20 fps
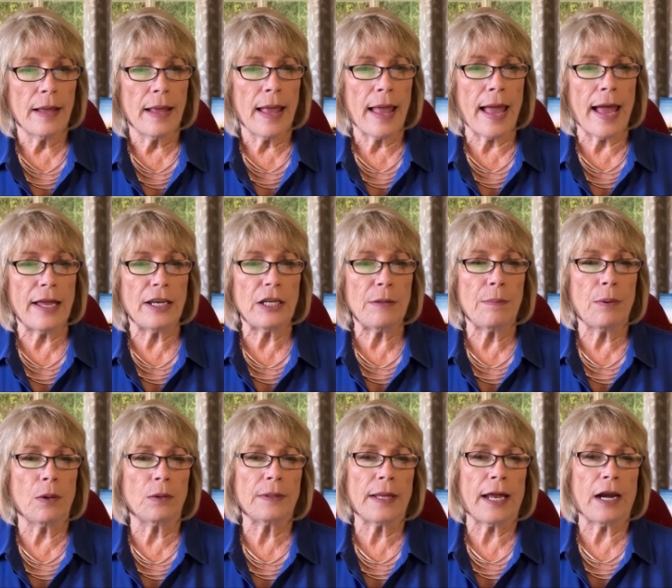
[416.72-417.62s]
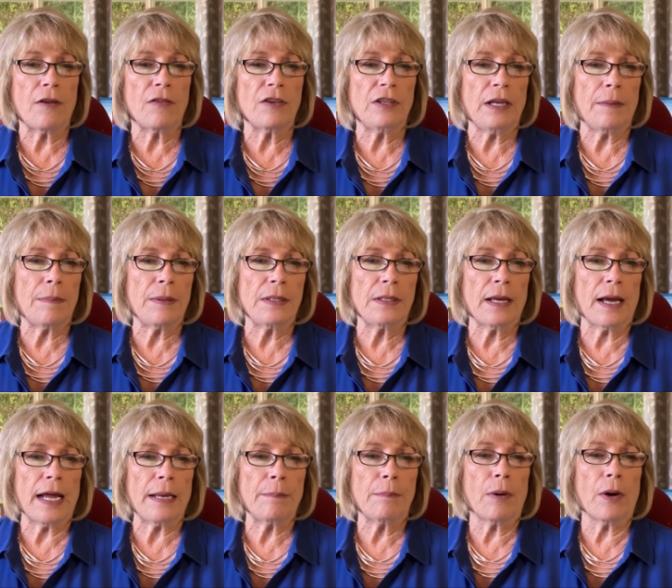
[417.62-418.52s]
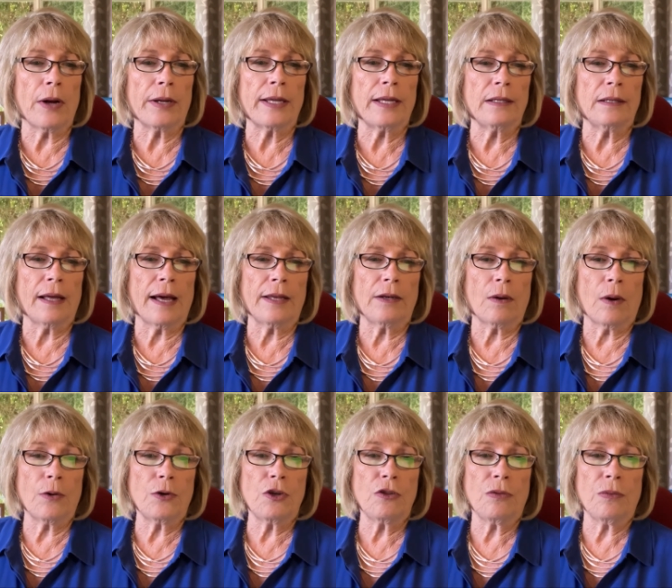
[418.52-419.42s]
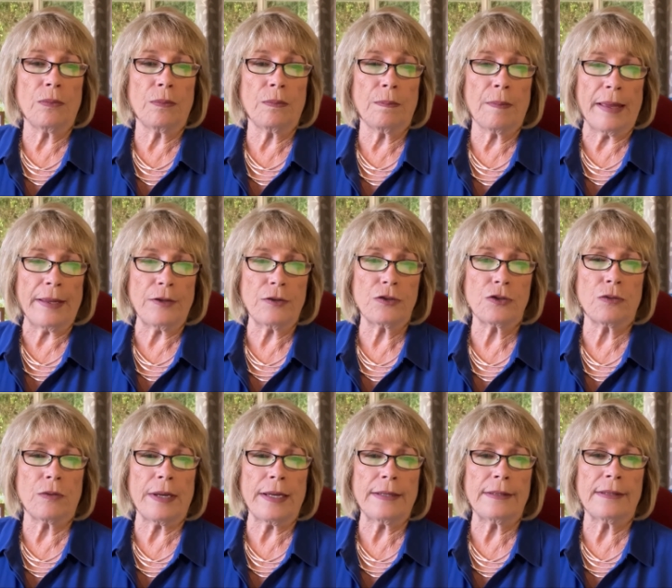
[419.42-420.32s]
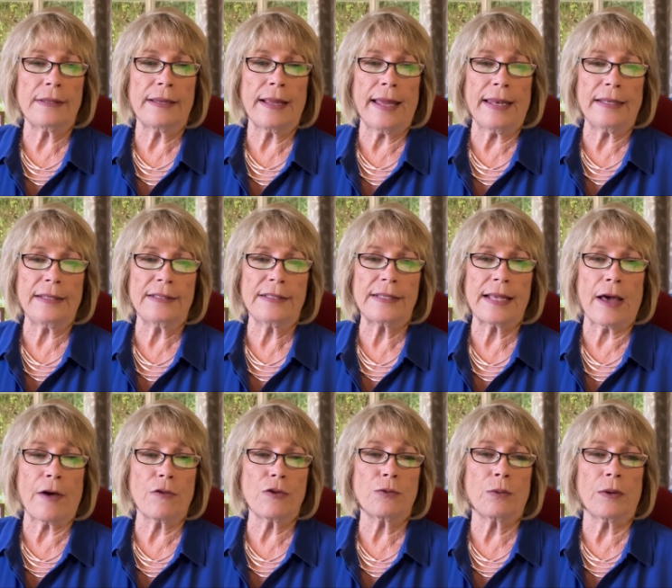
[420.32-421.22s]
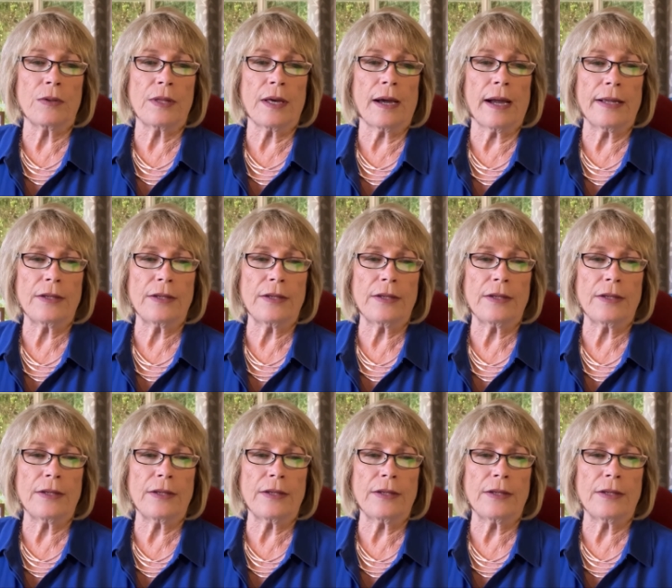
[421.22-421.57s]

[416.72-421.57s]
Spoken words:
Andy pulled out of the Dip and Dine parking lot onto Main Street, headed south toward the high